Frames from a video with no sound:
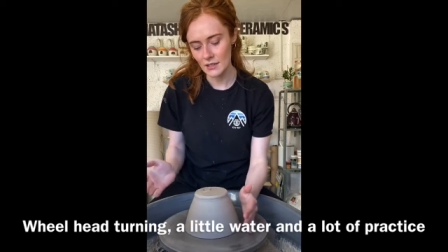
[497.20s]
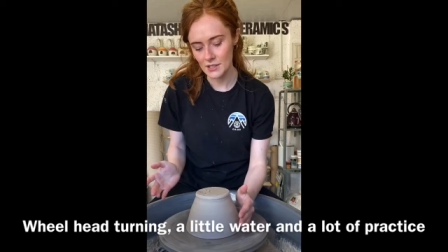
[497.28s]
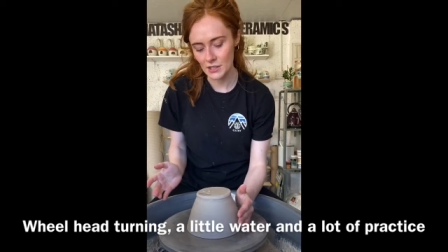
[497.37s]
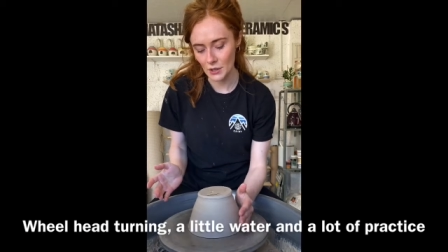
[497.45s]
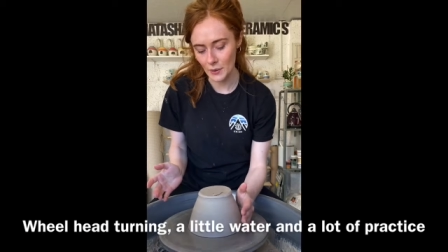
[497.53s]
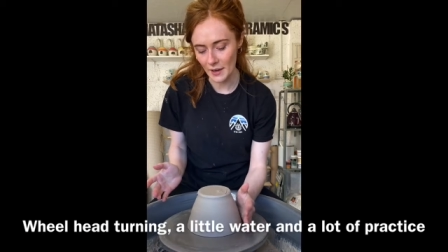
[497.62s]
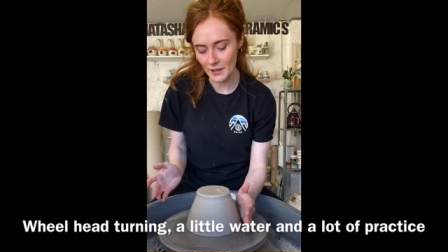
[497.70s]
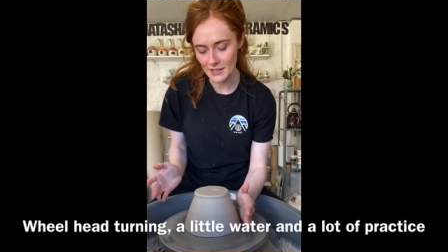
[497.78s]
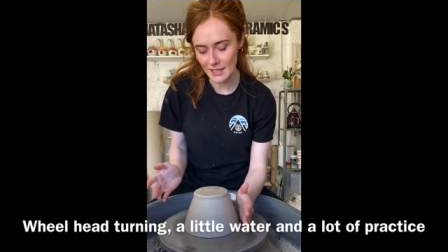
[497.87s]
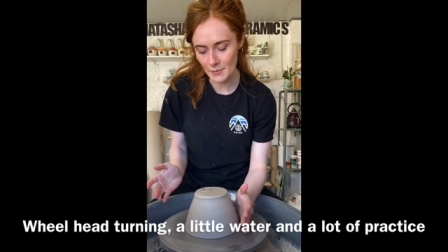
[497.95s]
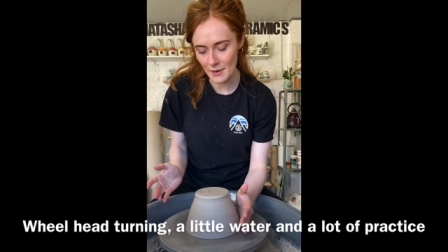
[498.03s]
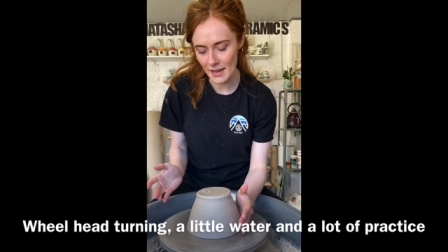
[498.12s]
So I
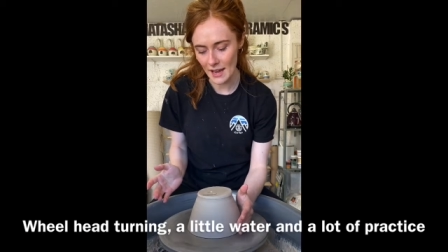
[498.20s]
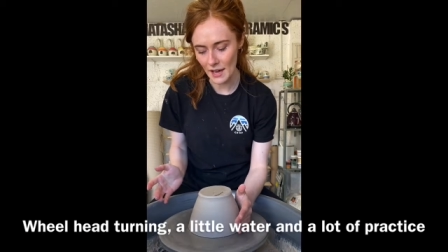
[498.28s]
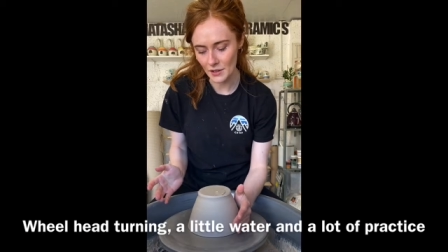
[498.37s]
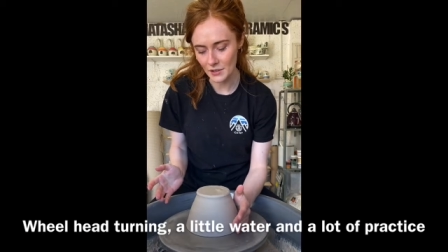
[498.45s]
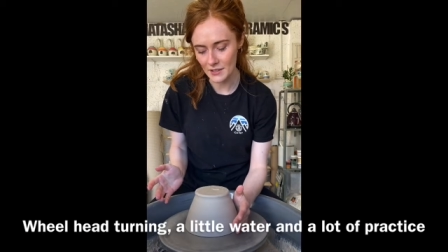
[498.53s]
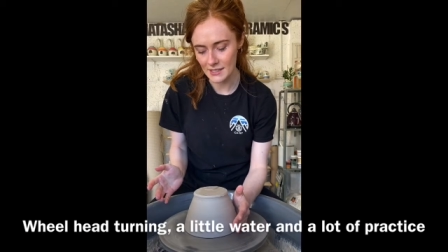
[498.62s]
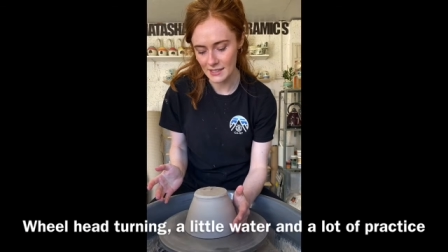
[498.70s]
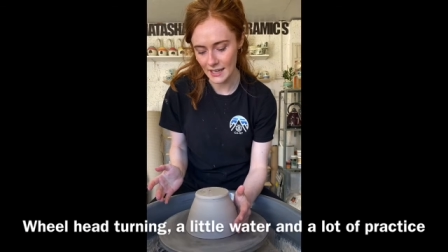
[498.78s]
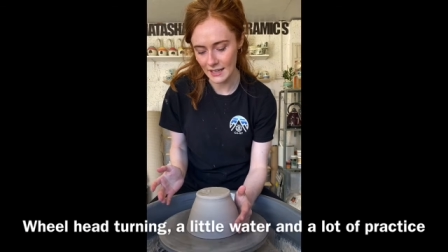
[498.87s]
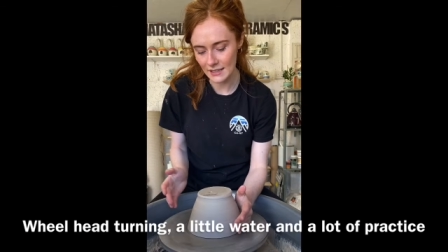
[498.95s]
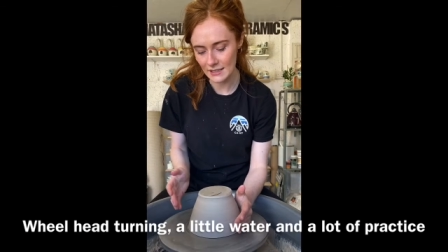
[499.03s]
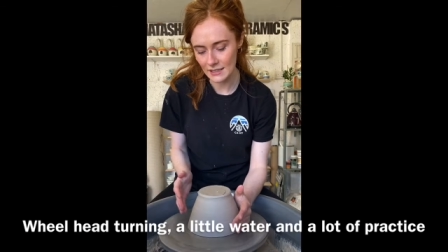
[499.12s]
just keep my hand on the
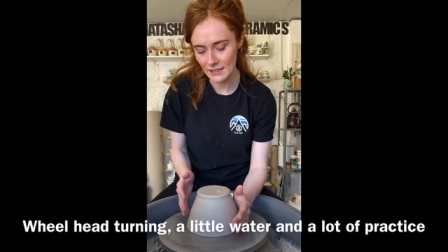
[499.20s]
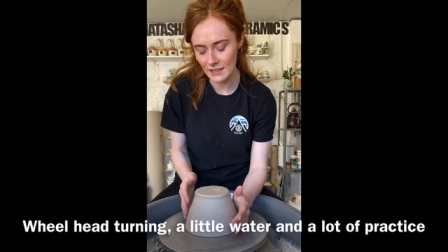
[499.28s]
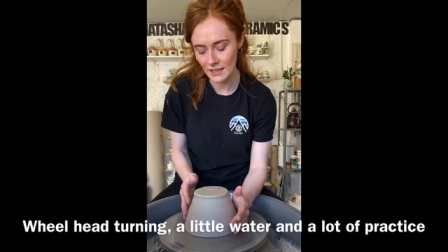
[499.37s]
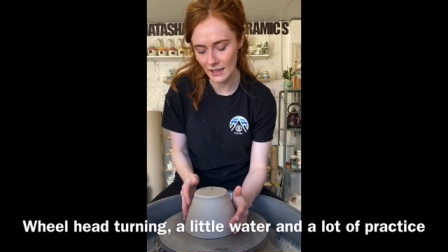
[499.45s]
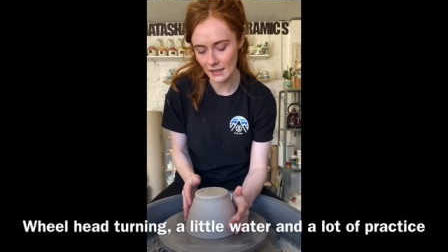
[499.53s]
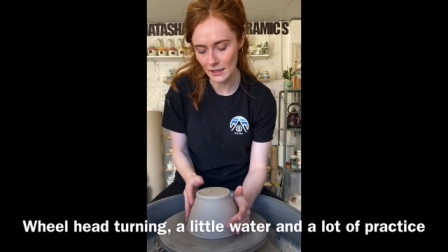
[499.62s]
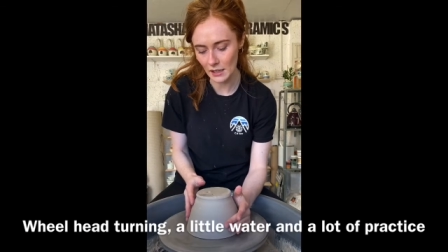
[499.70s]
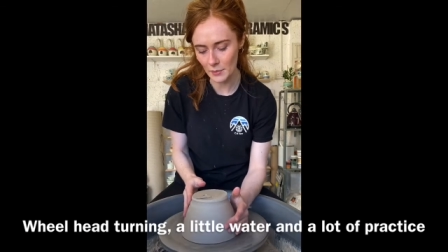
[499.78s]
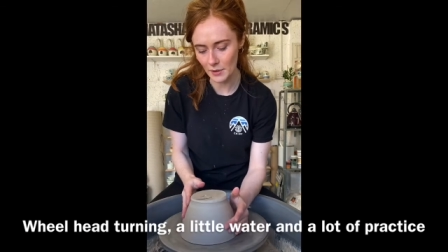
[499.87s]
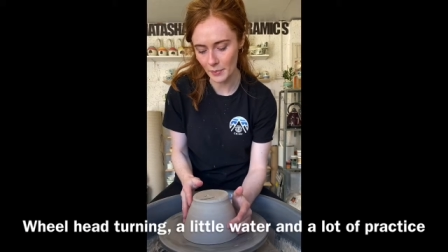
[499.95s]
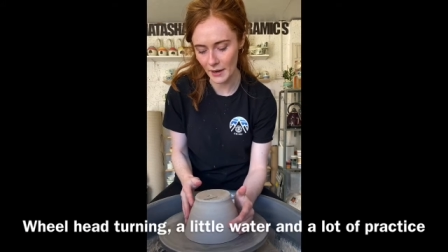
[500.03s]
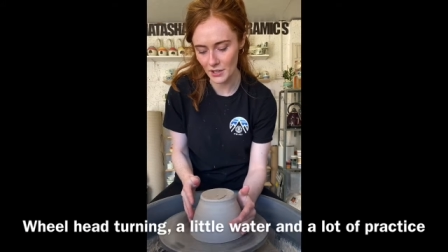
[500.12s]
side and a little
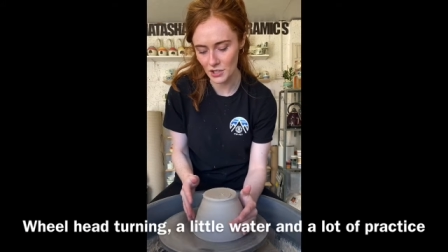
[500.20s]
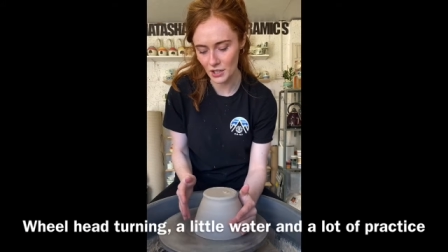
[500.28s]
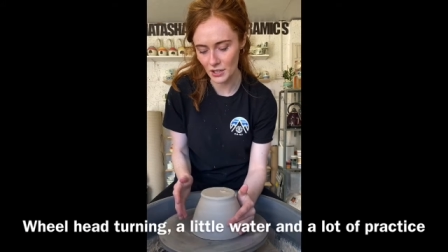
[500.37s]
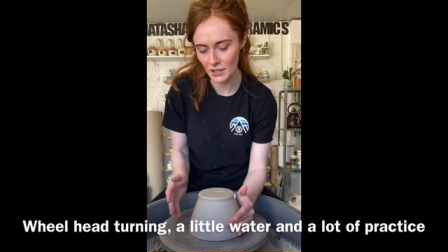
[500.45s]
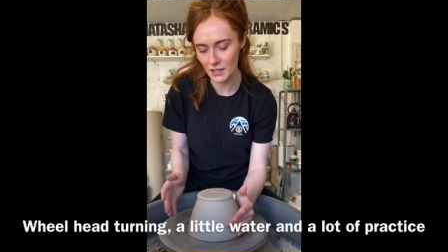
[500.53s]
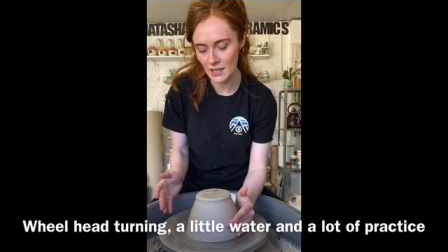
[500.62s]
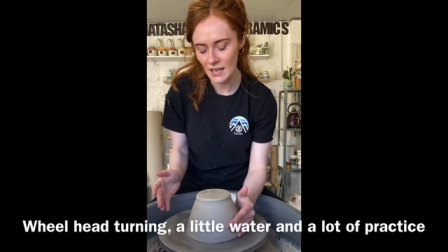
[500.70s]
bit of pressure.